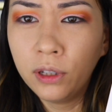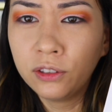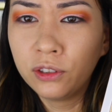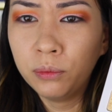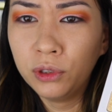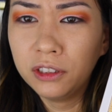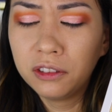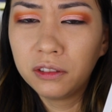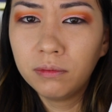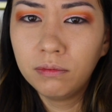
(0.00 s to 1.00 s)
Blossom
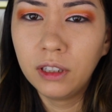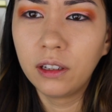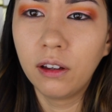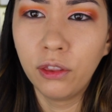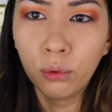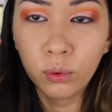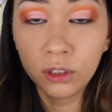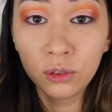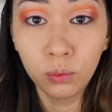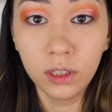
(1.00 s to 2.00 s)
was like the worst